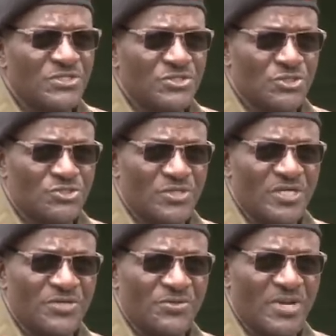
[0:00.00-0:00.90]
not only
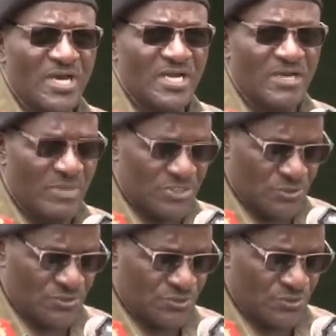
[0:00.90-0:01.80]
in Uganda, but
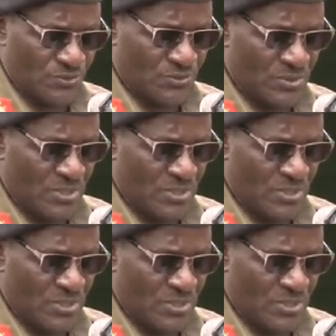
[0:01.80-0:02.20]
also